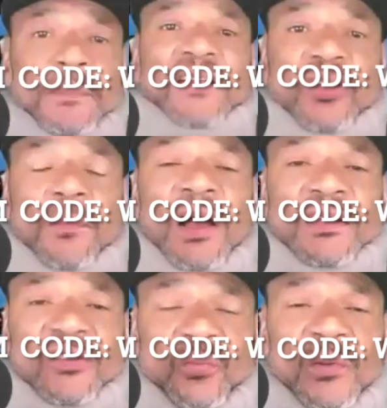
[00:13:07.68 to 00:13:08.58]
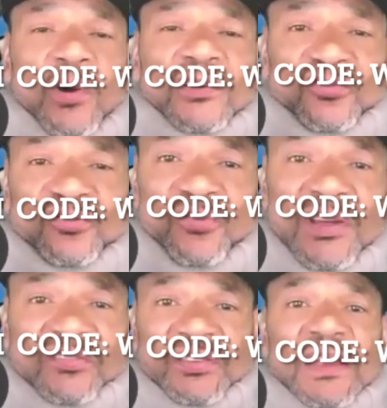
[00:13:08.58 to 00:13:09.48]
Magic Mind because we want to
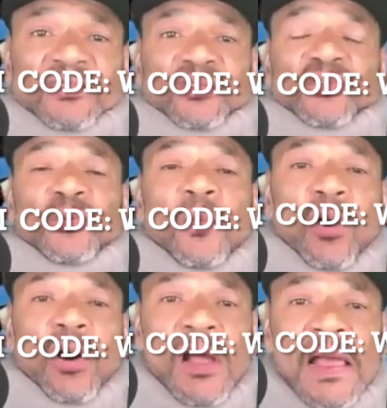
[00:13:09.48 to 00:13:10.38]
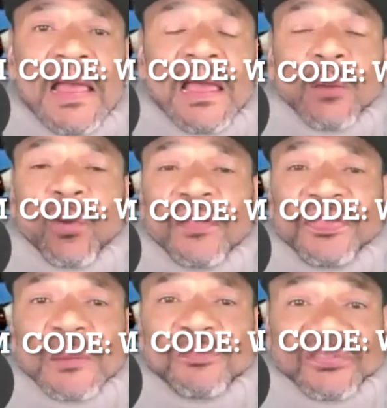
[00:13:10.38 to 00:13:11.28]
stress less and do more. And
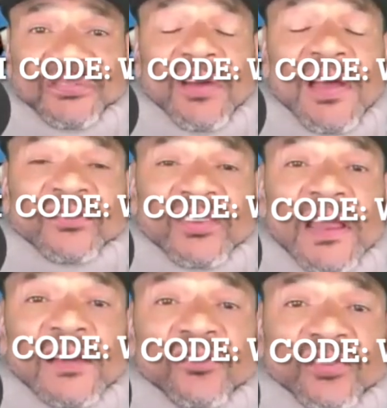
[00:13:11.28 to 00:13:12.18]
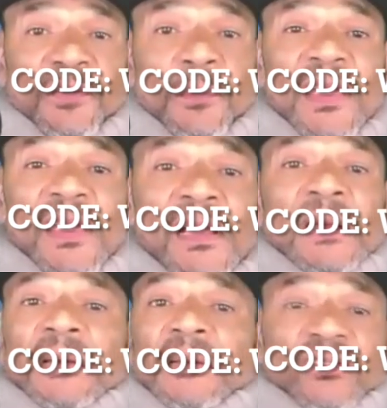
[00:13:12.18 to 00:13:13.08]
one thing, procrastination for me
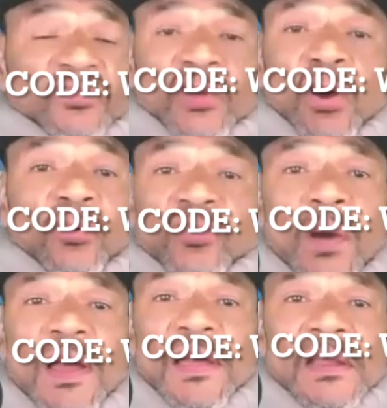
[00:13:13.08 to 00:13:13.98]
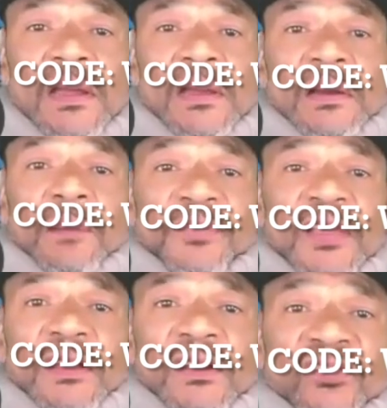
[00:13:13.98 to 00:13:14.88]
just goes away. I'm
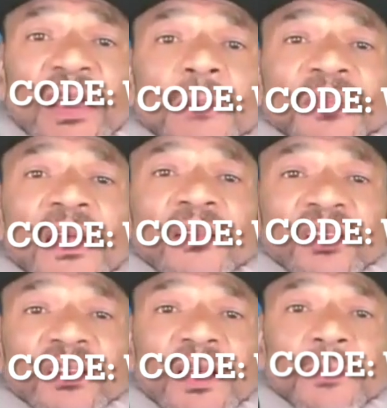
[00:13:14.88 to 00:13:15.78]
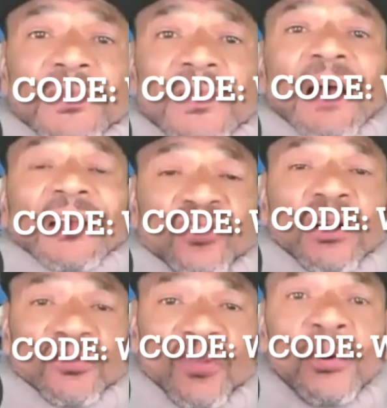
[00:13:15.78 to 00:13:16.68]
thinking the same things, except I
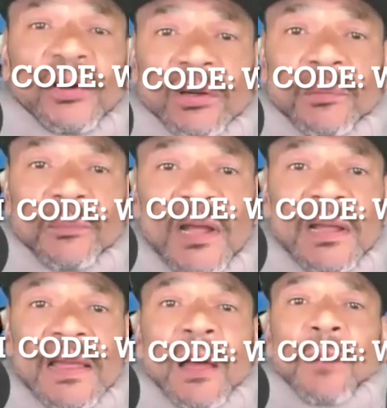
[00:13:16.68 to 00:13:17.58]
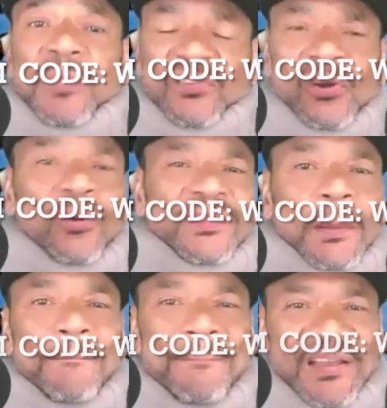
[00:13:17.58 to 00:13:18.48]
start doing them. But you know what?
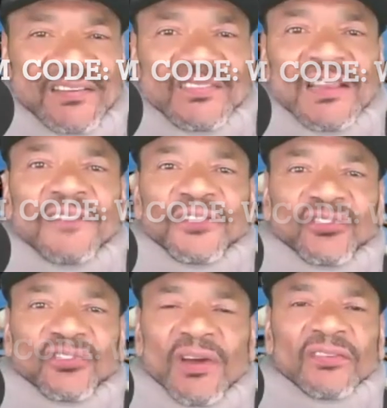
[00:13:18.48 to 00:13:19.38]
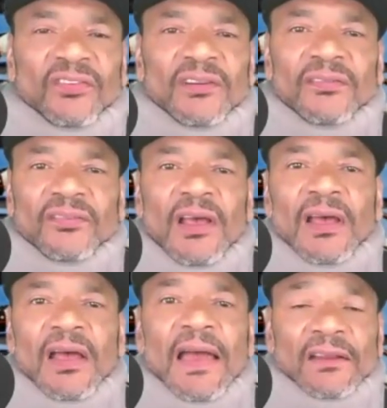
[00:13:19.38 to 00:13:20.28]
The best thing for stress is,
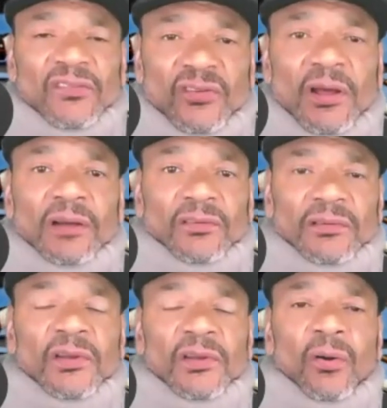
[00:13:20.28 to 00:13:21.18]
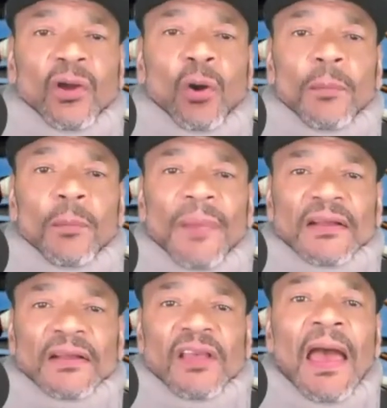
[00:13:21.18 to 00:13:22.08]
and it's, you know, going
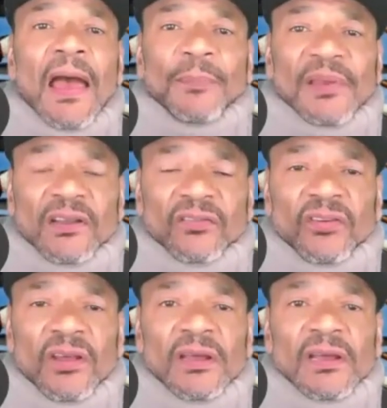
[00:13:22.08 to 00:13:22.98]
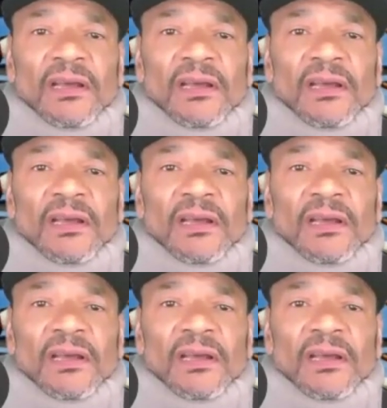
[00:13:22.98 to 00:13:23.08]
back to happiness,